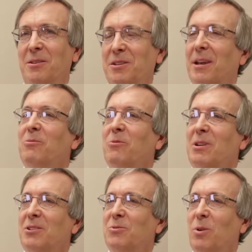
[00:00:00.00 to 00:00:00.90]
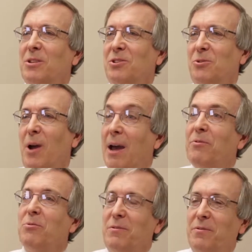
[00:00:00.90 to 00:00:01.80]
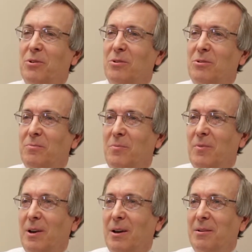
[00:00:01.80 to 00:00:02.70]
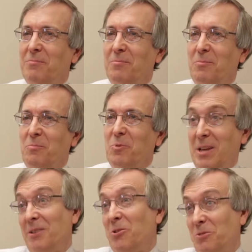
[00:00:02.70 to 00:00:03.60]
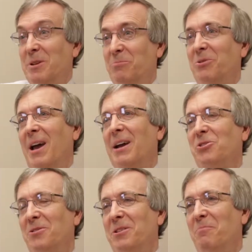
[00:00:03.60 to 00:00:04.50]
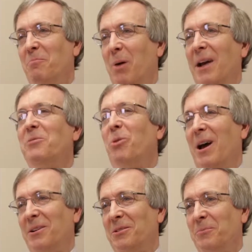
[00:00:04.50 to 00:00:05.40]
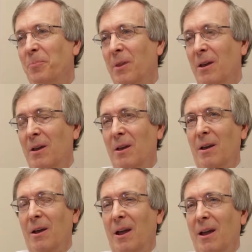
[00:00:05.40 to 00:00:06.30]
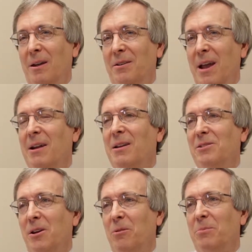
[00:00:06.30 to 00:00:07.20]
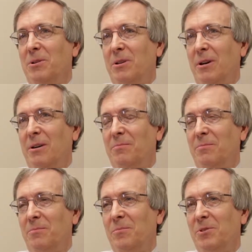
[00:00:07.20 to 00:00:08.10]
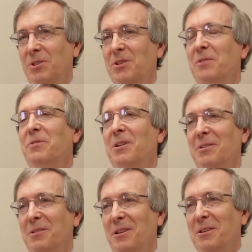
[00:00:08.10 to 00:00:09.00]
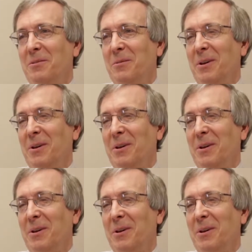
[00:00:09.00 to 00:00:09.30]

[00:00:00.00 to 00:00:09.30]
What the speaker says: then the second one is, once you have the referral, getting those people to actually buy the product. And Dan has helped significantly